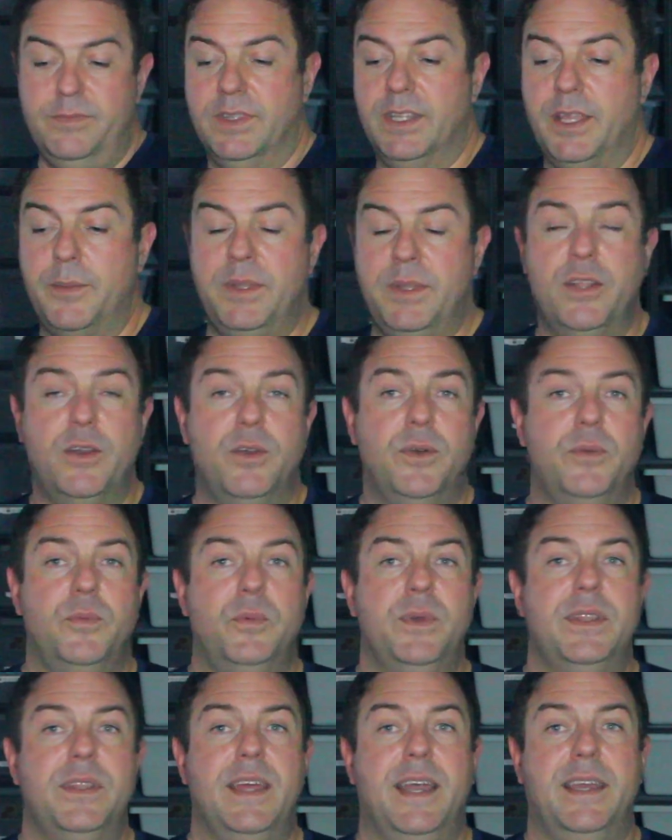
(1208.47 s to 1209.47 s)
Let me know
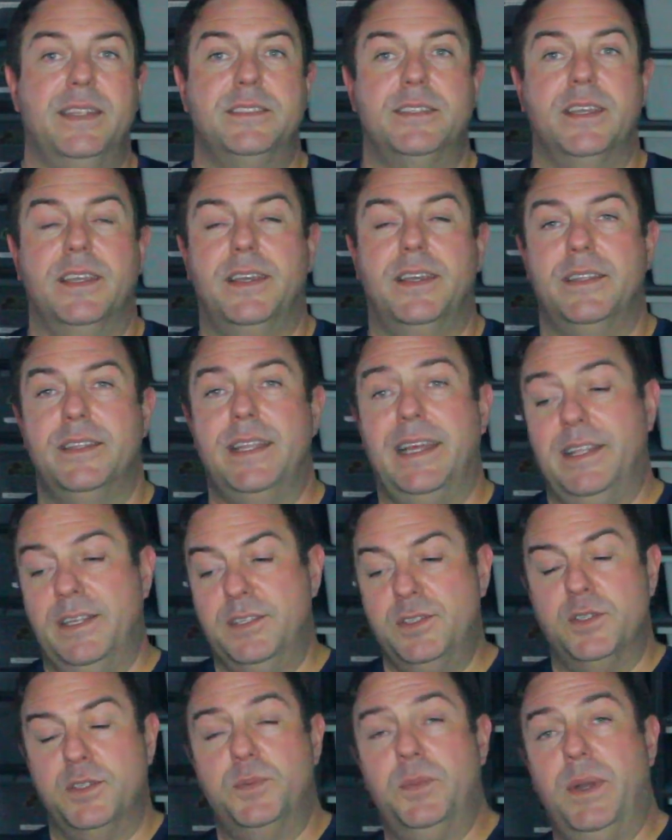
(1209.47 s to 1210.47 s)
with that
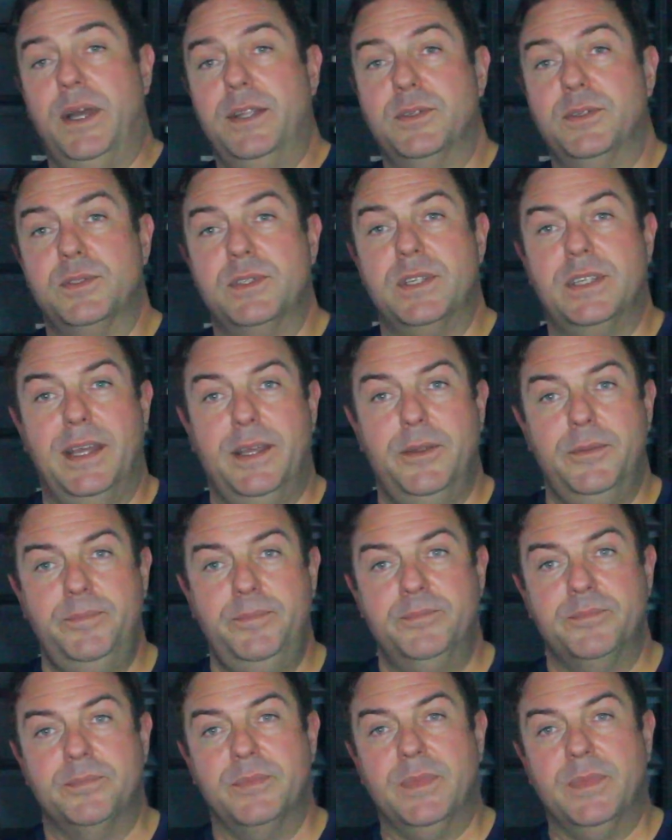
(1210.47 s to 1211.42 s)
lesser spot-nosed clown.